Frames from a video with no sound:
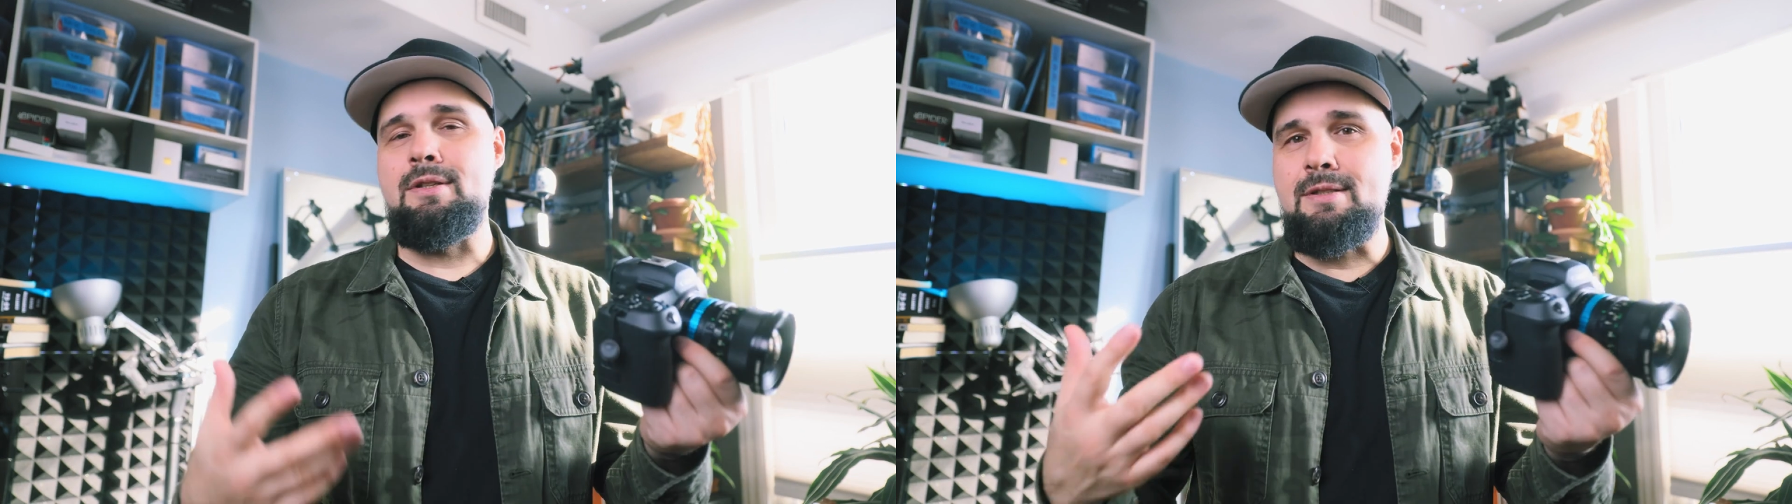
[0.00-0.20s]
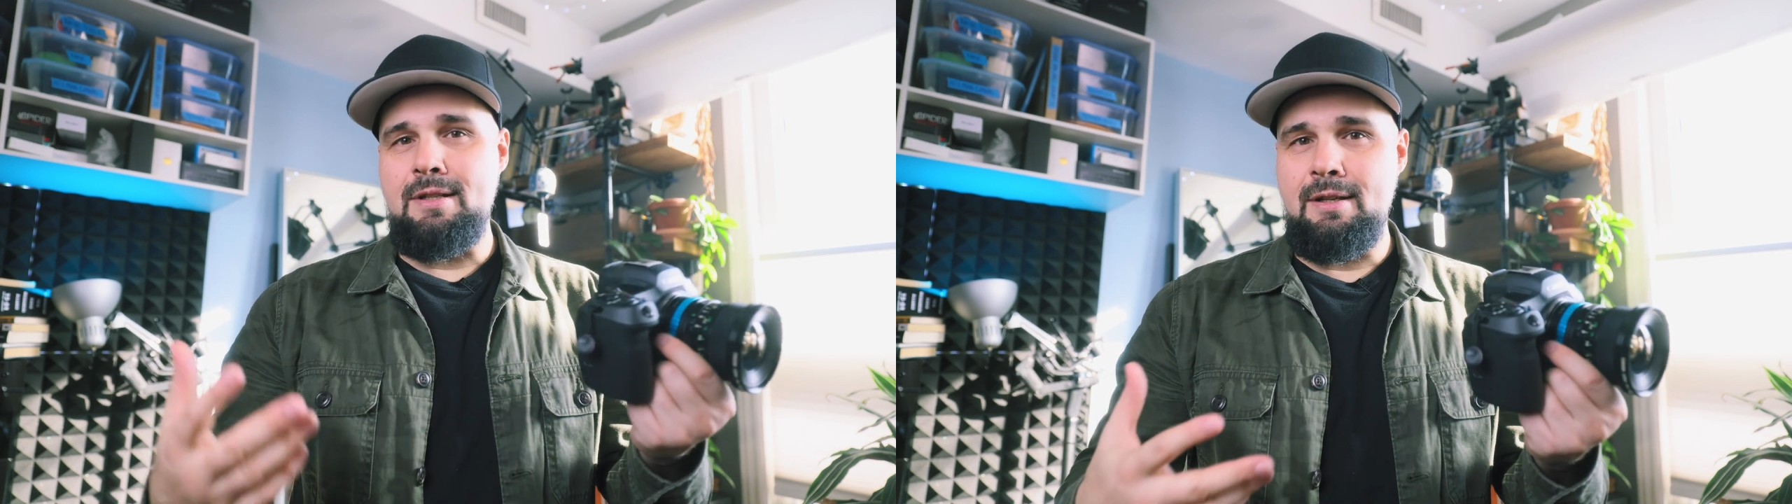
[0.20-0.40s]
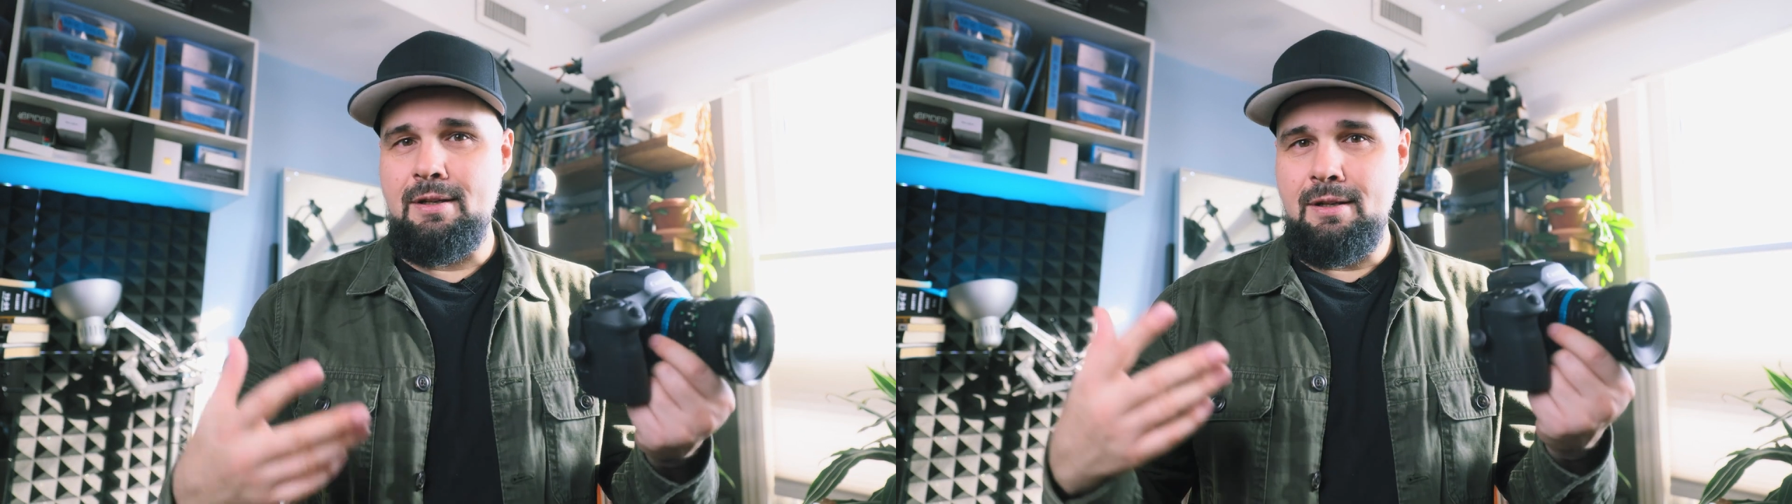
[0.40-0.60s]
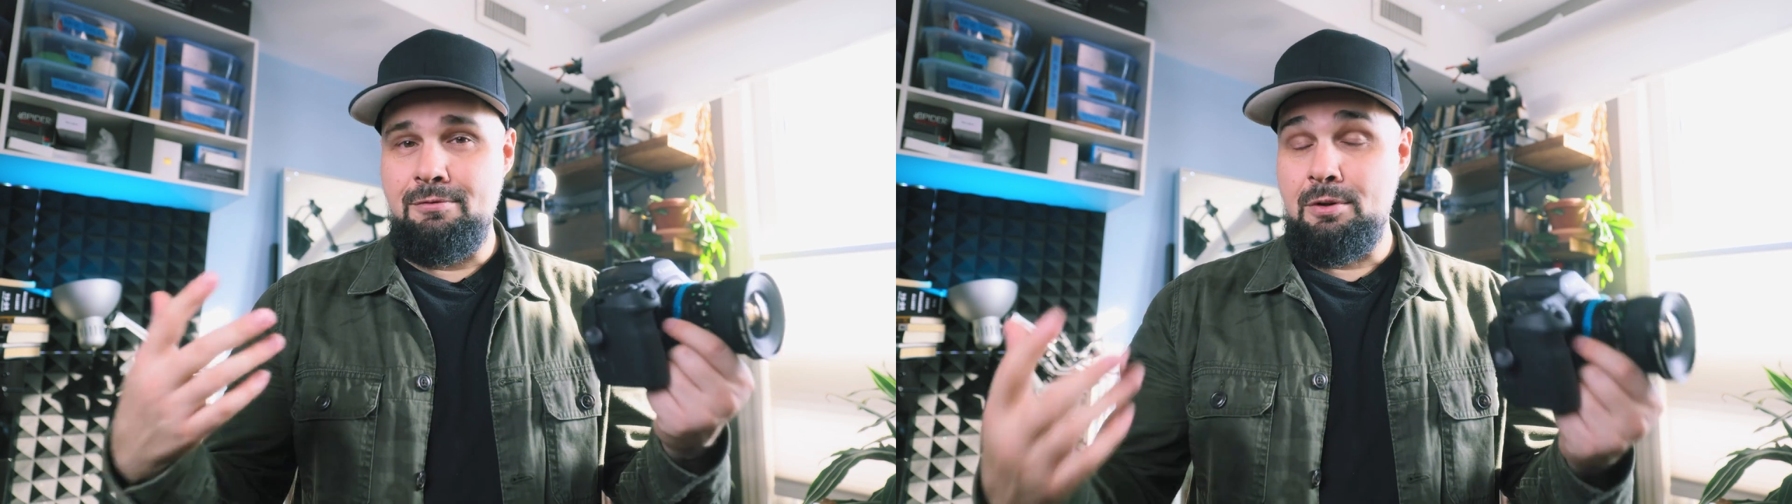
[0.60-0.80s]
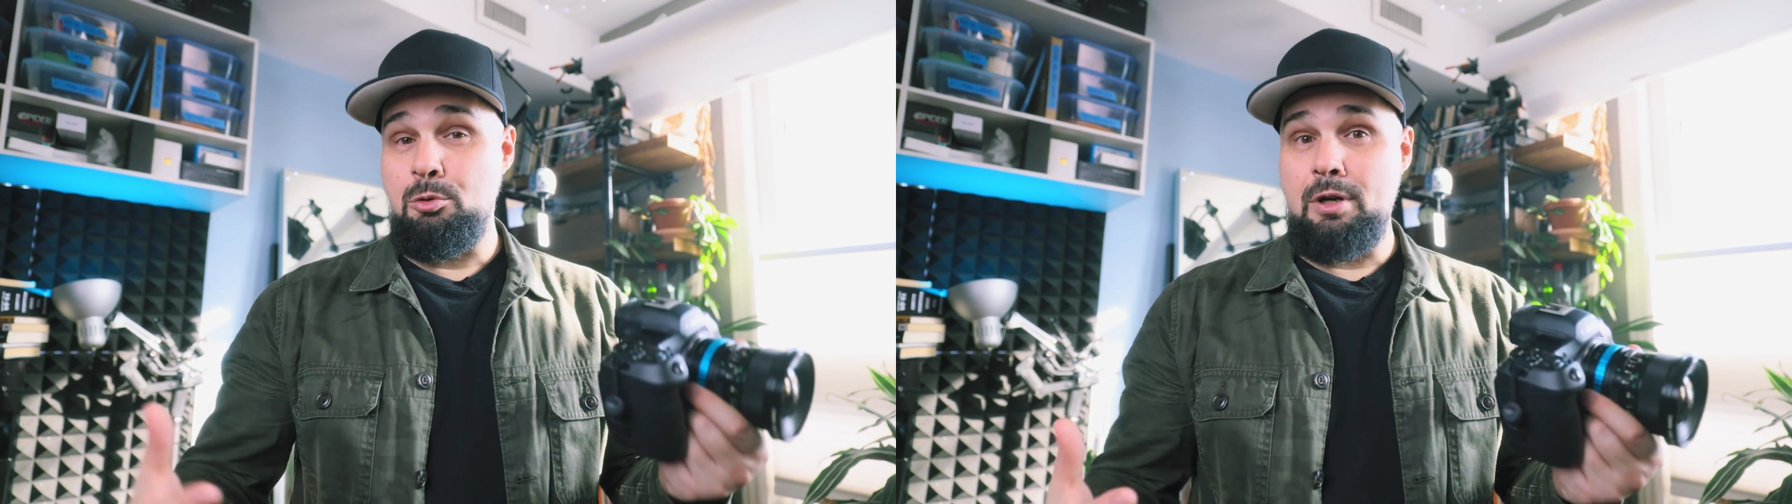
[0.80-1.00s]
this in a
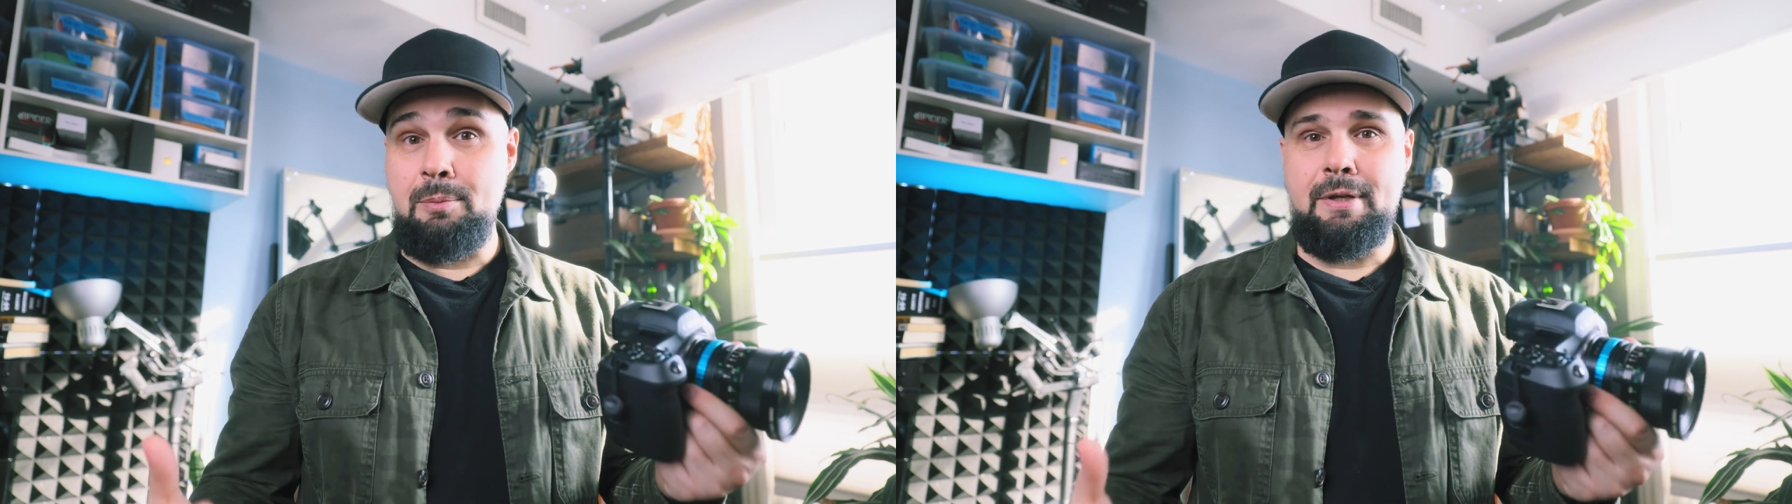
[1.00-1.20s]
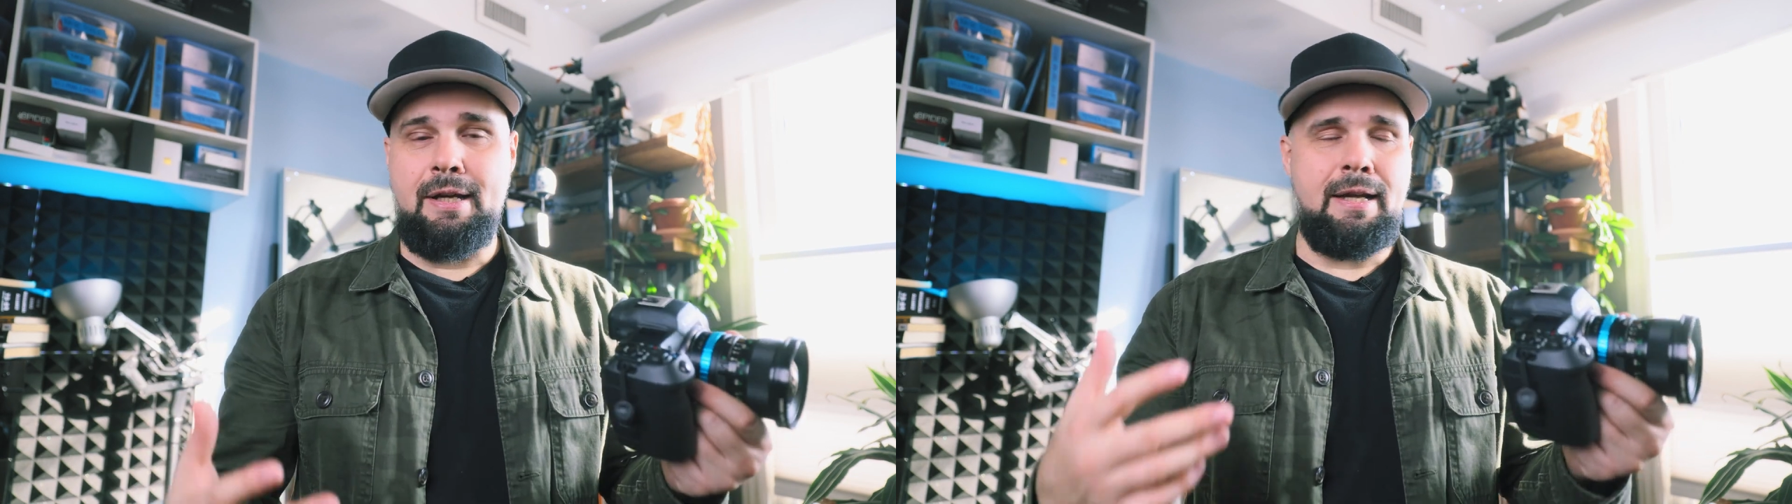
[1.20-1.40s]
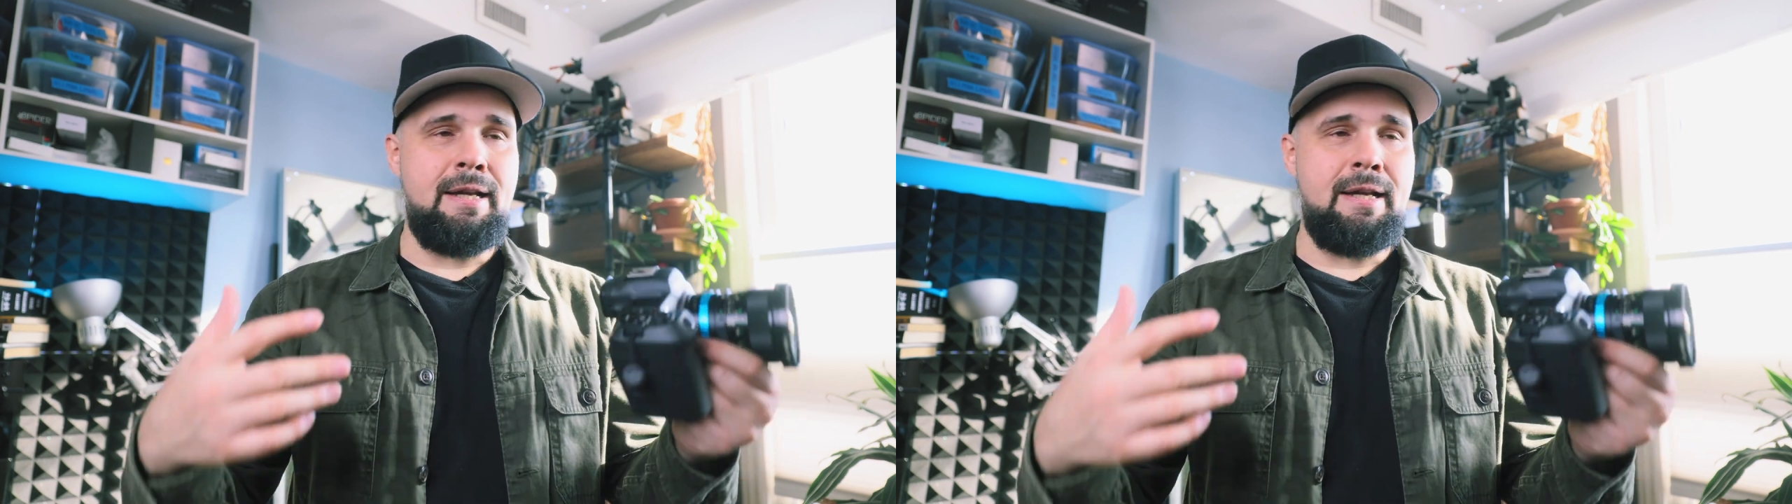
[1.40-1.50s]
firmware update.